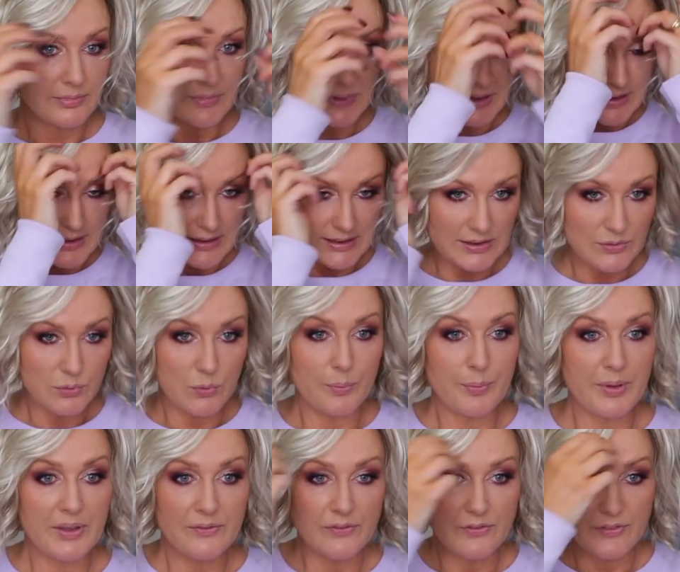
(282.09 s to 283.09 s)
this
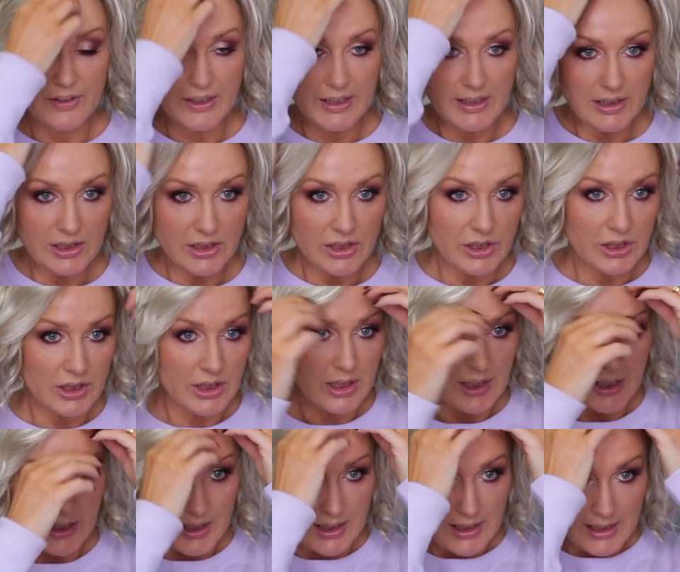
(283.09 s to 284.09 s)
swooping fringe,
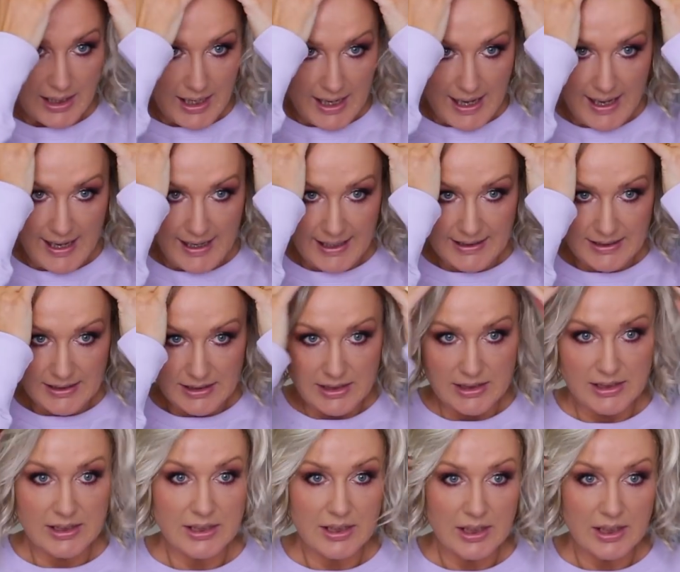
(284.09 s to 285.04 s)
and